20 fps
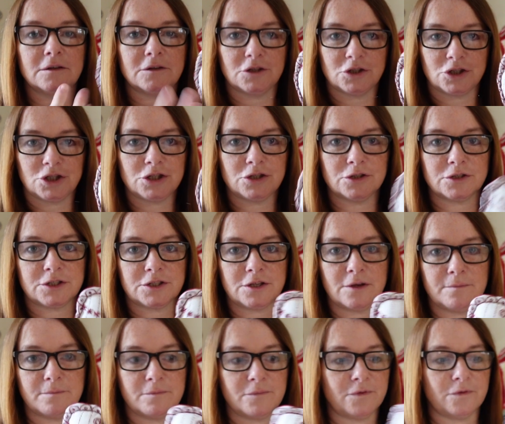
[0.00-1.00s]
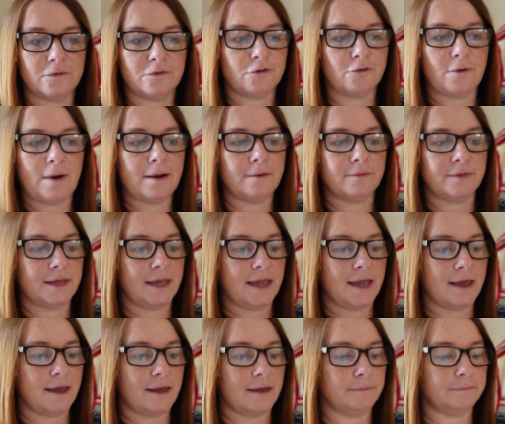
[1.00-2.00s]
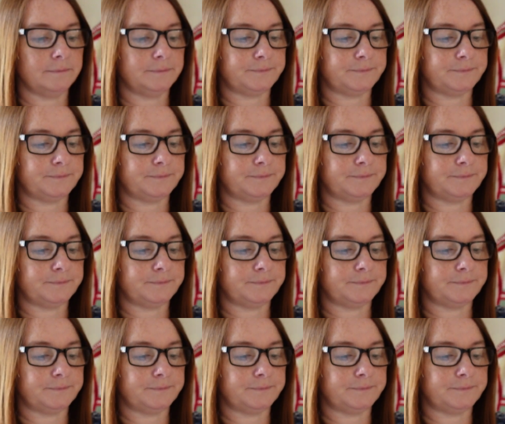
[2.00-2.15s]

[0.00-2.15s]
she does them throughout the year.